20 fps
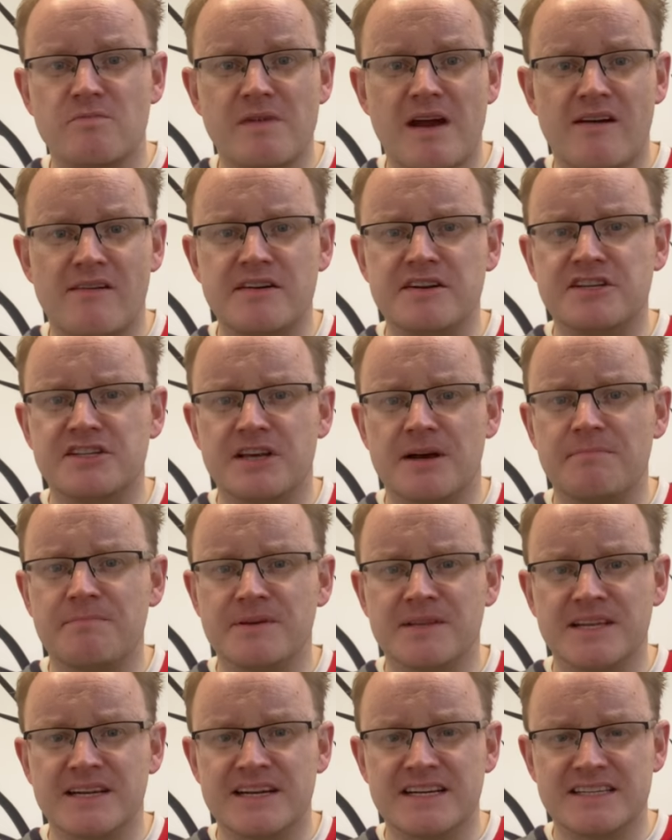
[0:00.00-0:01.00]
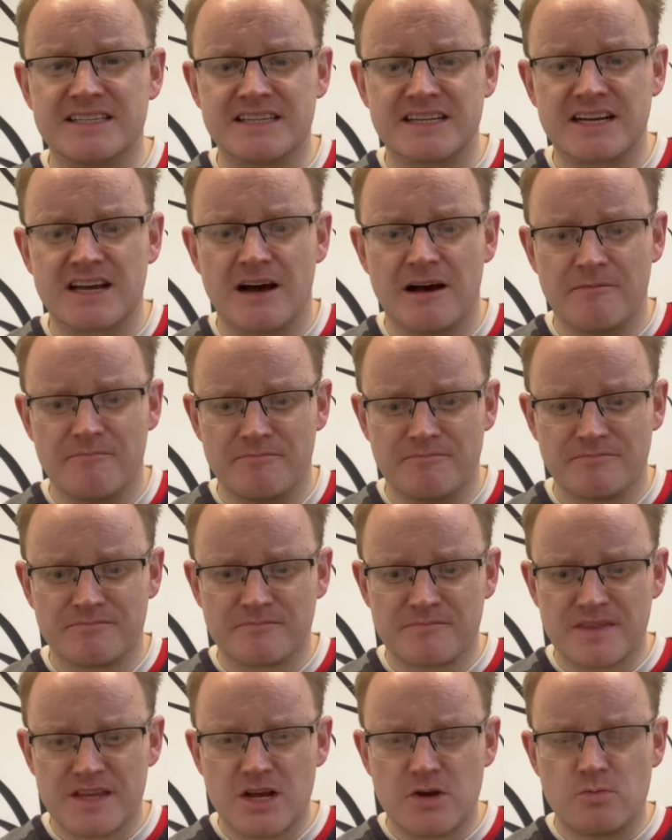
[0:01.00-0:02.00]
marriage supper that is to come,
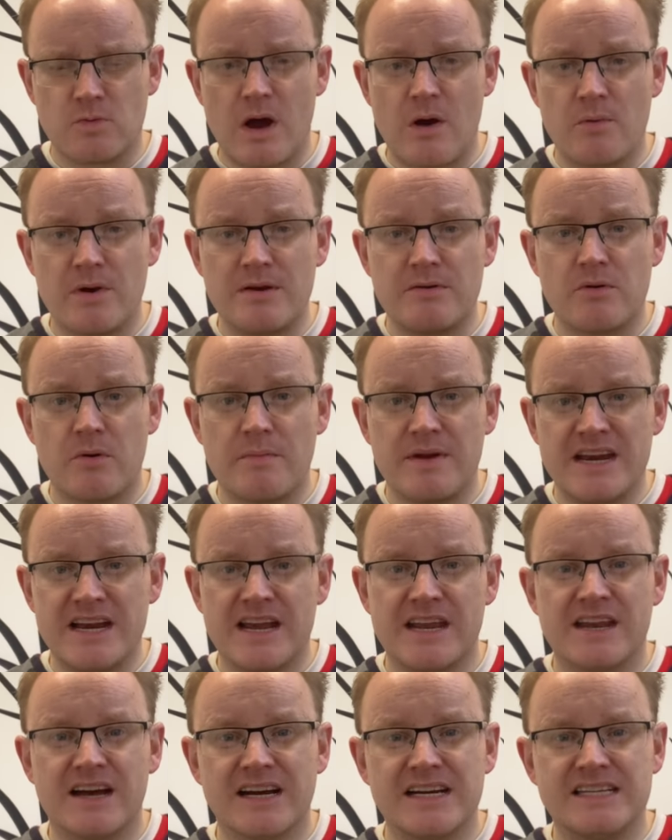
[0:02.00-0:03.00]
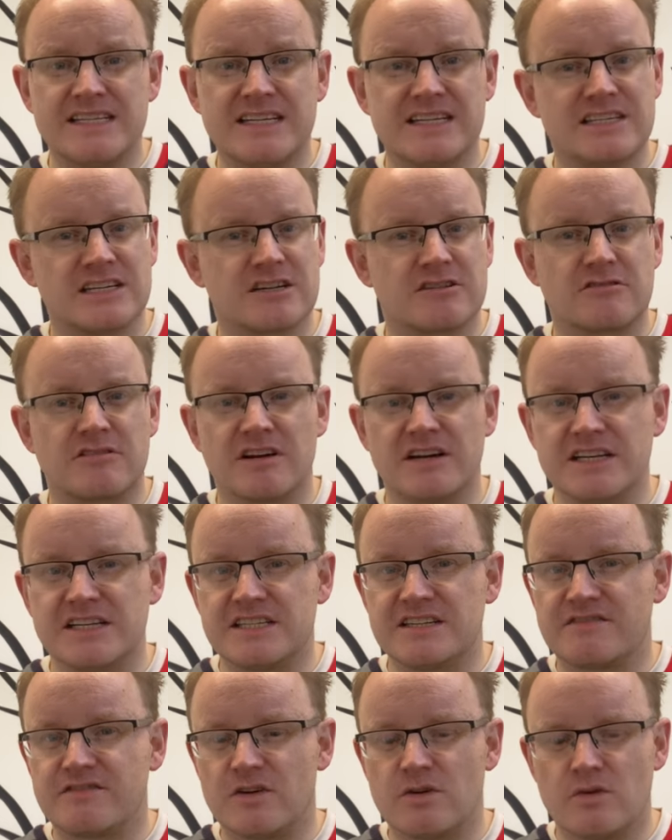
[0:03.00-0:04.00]
where we will be united to
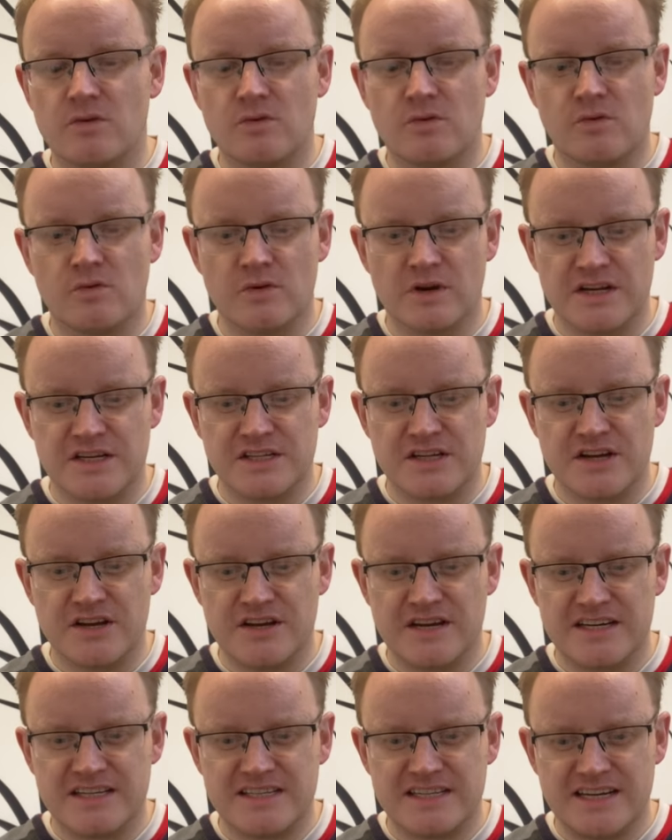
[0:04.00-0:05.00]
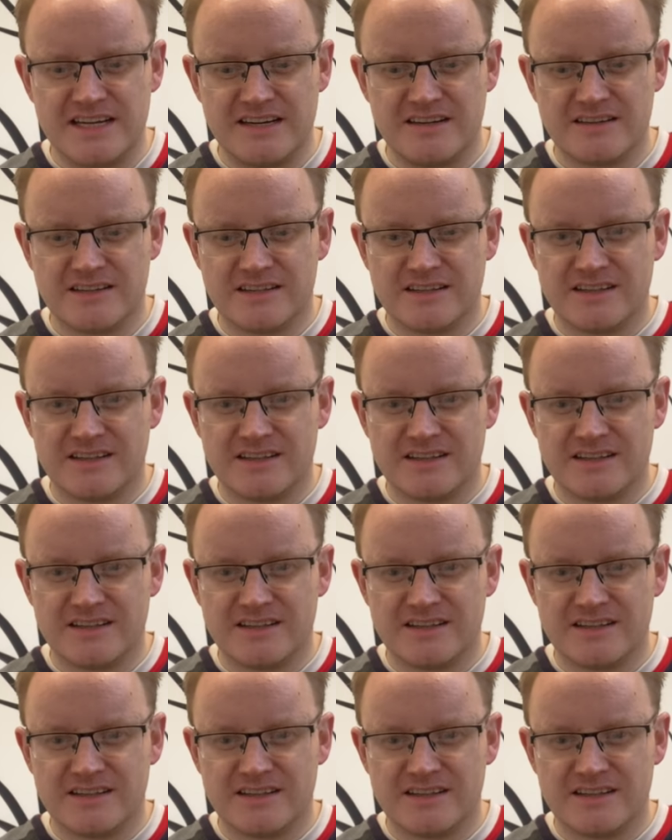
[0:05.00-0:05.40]
Christ for all eternity.